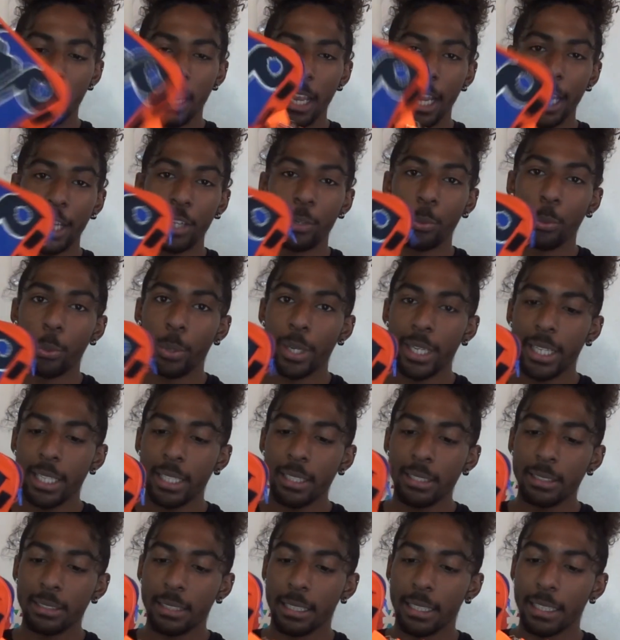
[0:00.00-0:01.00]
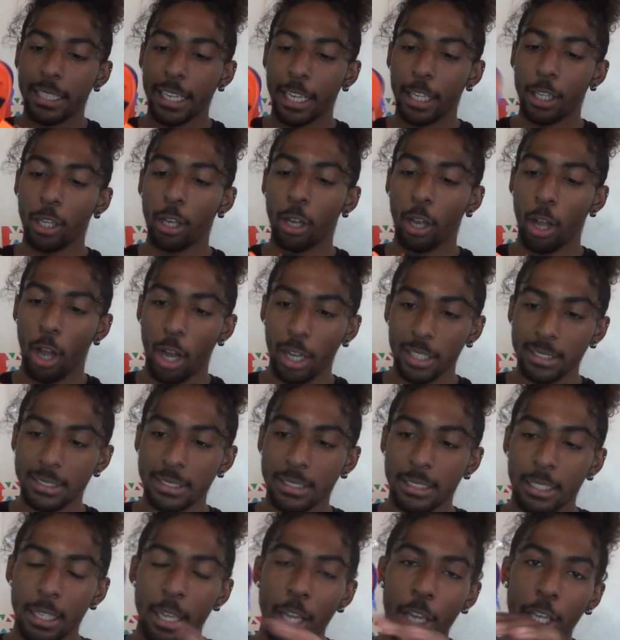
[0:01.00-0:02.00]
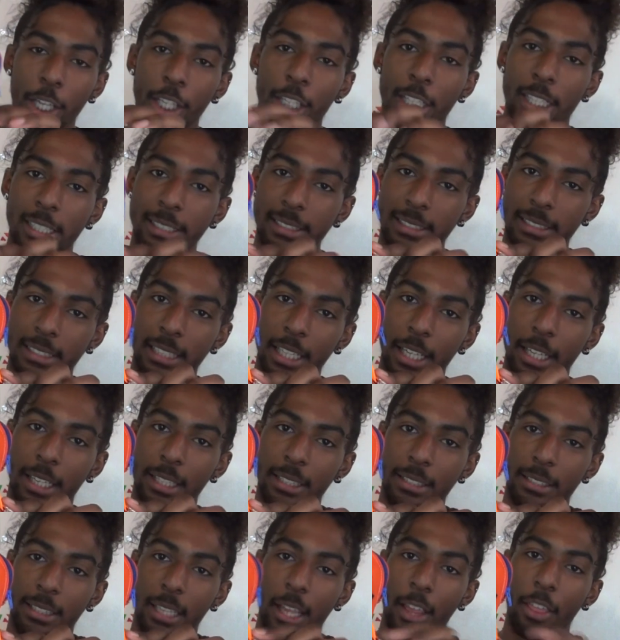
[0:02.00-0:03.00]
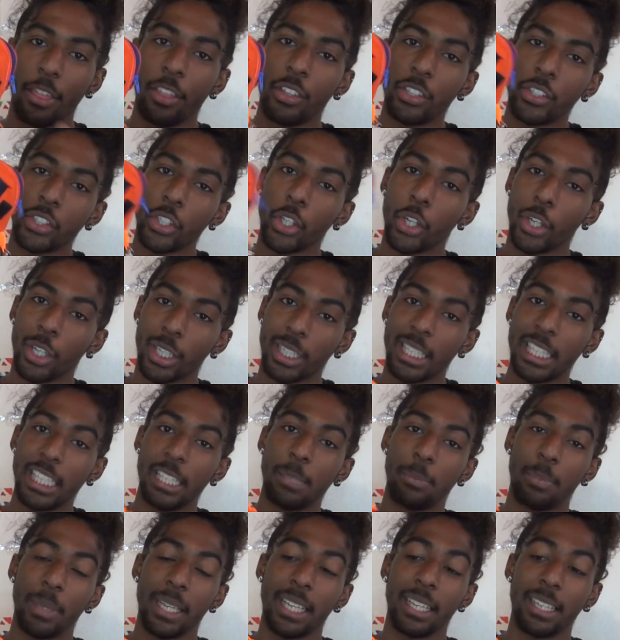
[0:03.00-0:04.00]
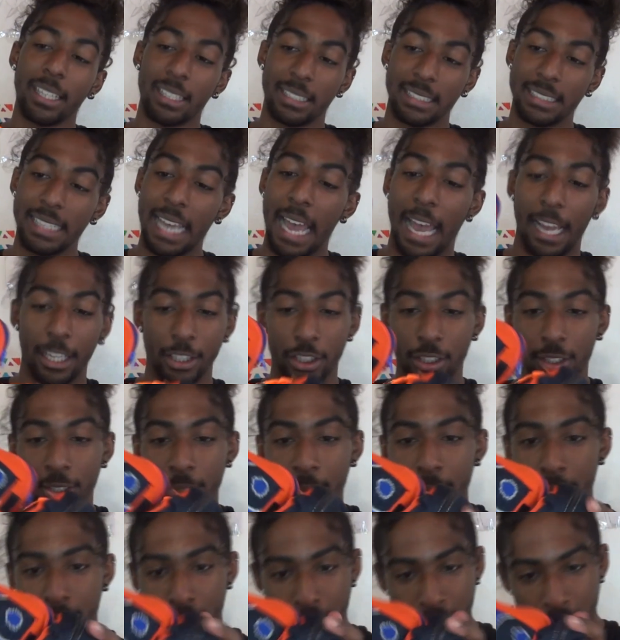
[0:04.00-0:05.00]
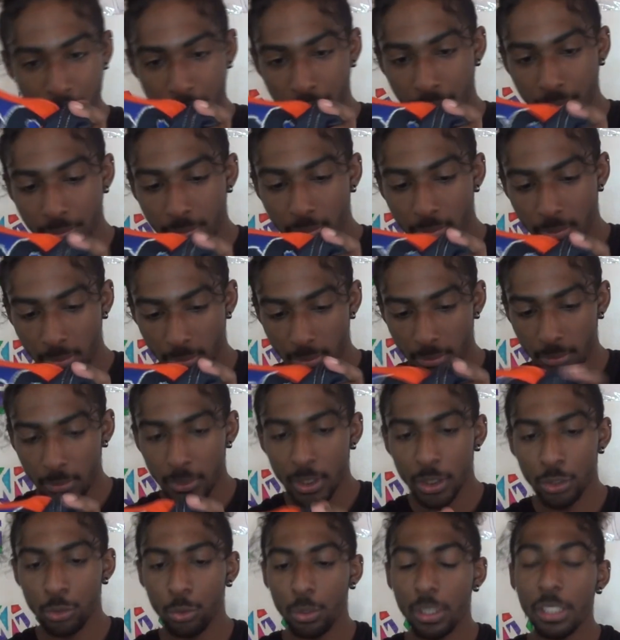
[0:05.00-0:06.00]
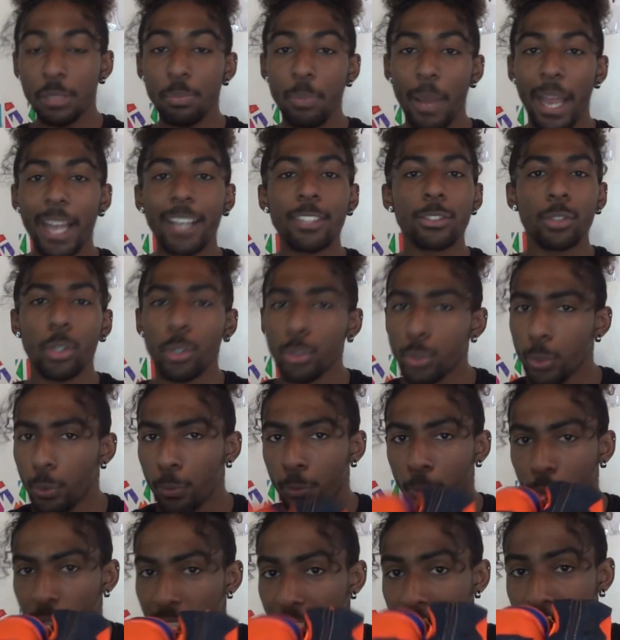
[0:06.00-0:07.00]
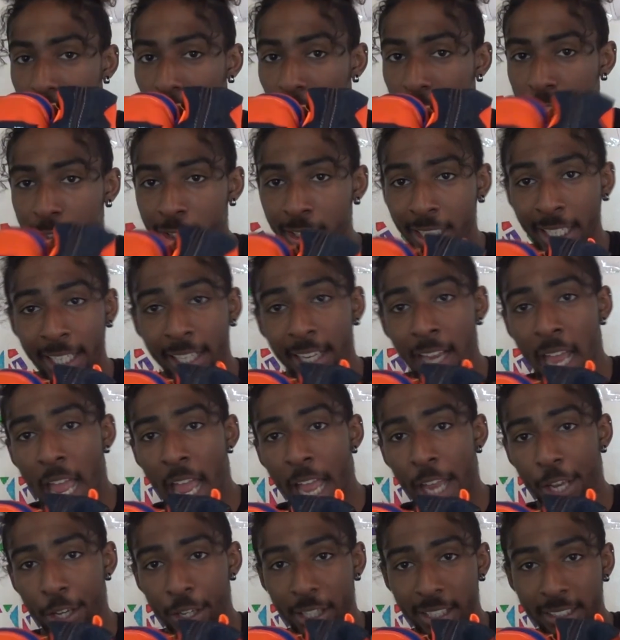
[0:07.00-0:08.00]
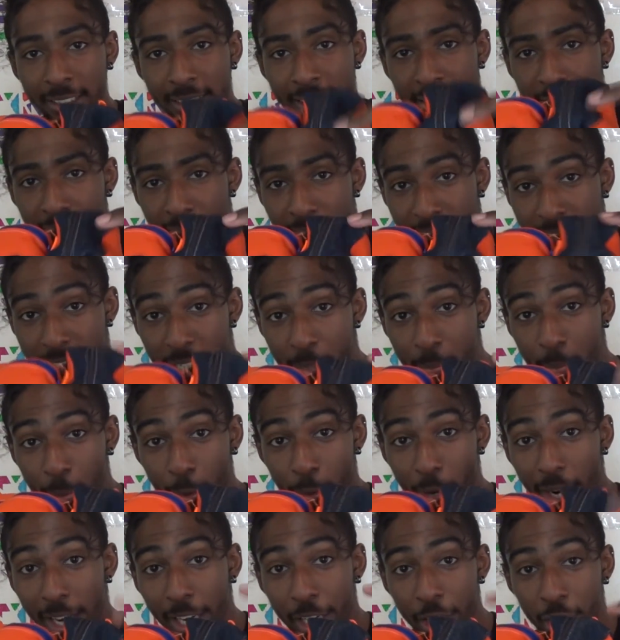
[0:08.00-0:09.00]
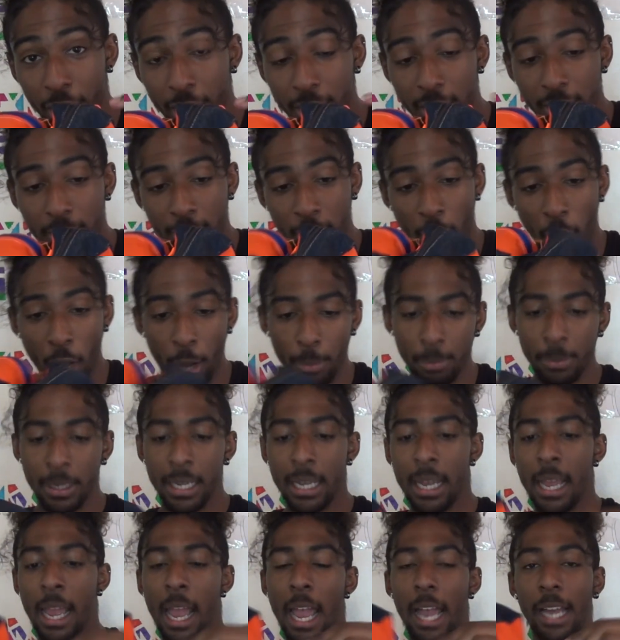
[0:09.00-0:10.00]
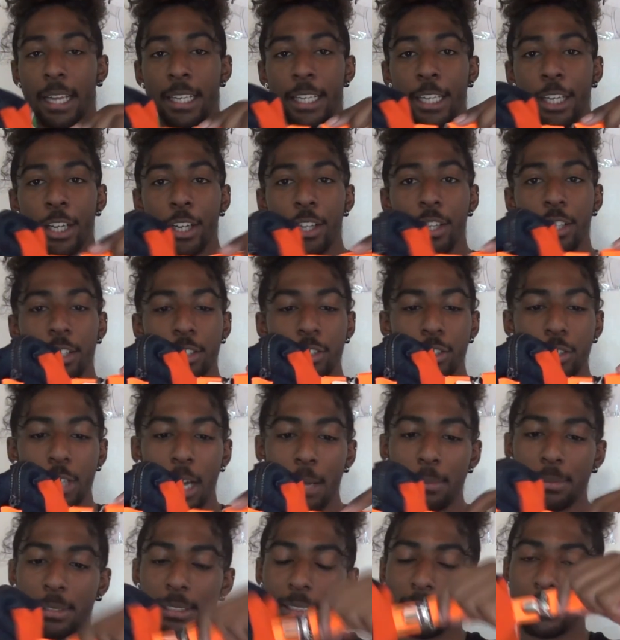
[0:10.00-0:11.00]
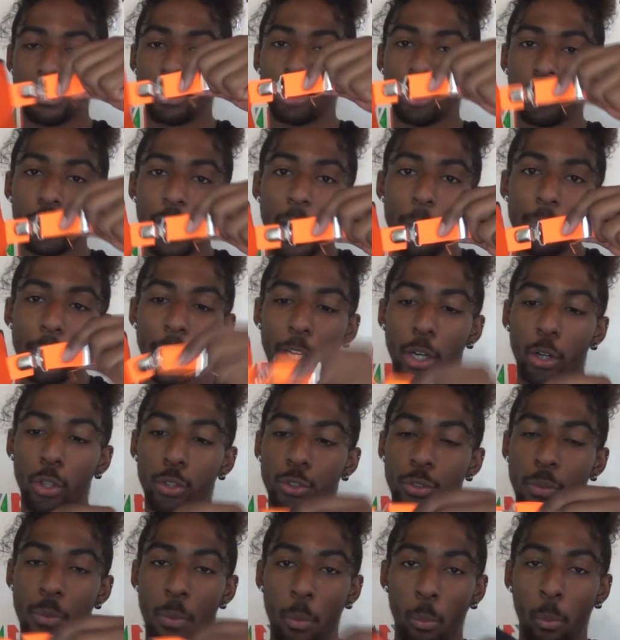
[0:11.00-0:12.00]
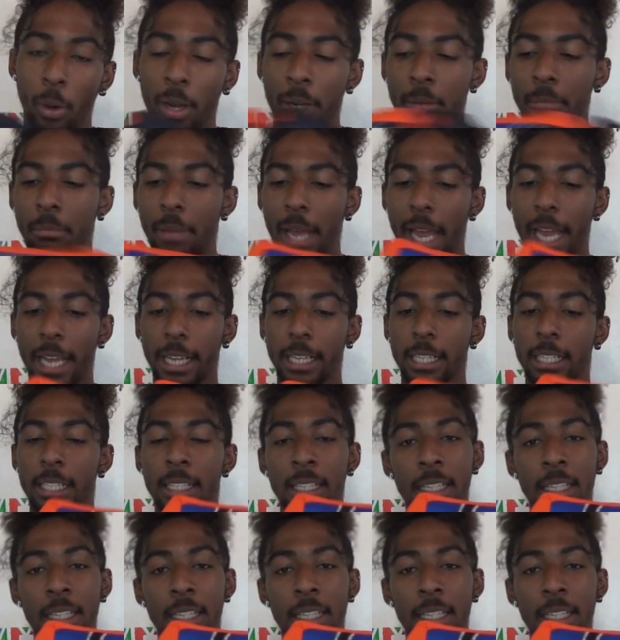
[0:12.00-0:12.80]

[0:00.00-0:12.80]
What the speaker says: it wouldn't get lost because there's this hook keeping it attached. So this bag is also fully functioning. You can see the zipper right here on the top, and here are the straps. There's a strap that goes from the one bag